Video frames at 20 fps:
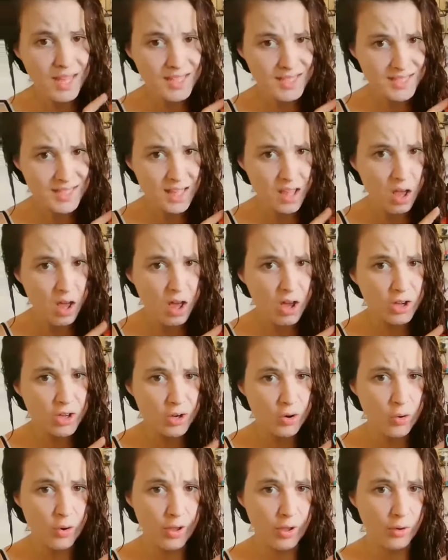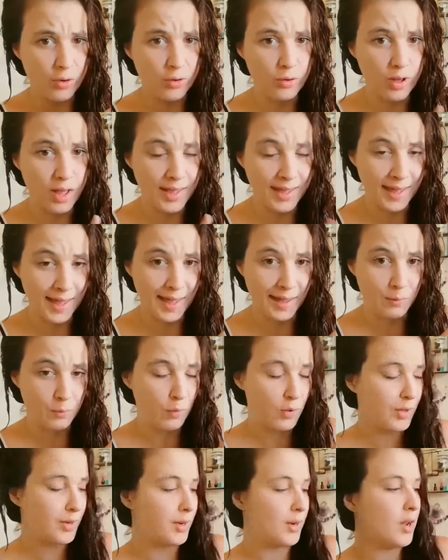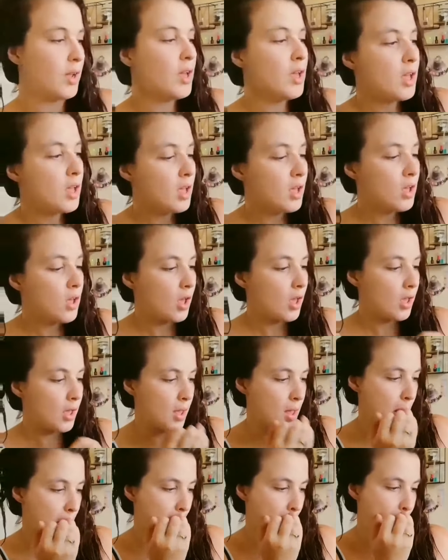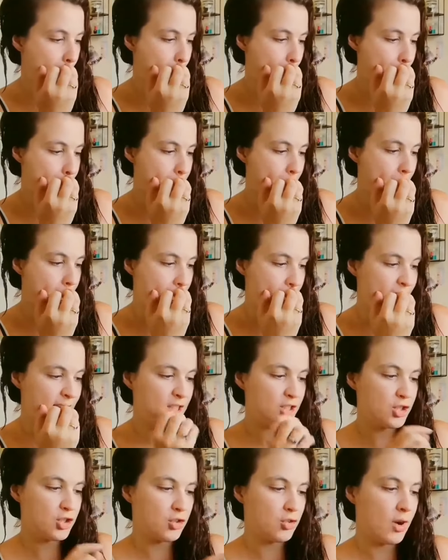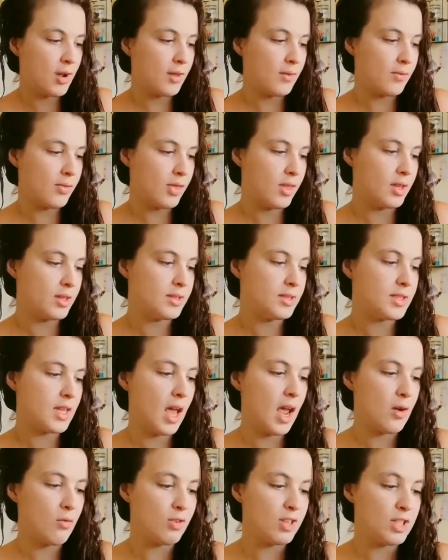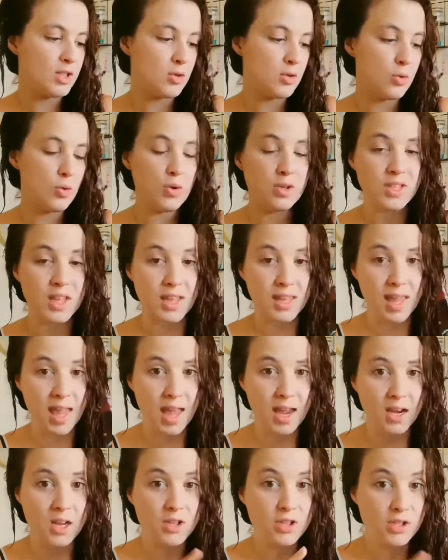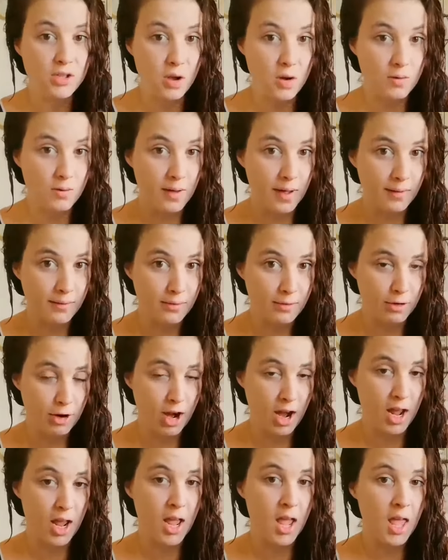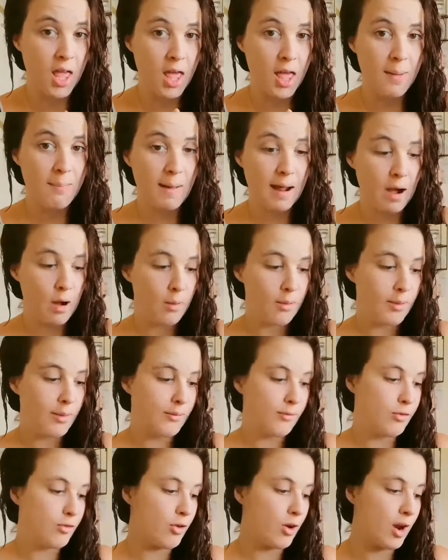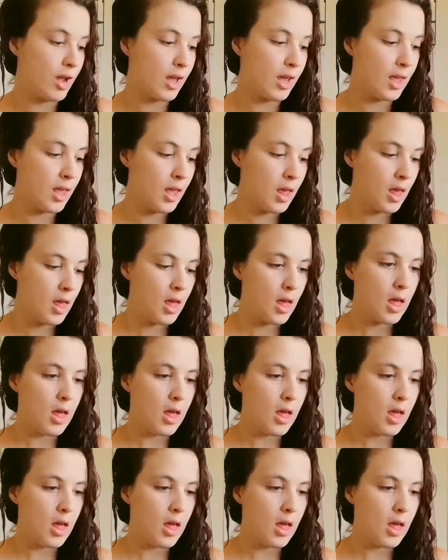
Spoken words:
It's the Argan Oil again one, and it strengthens and restores, again sulfate free, paraben free.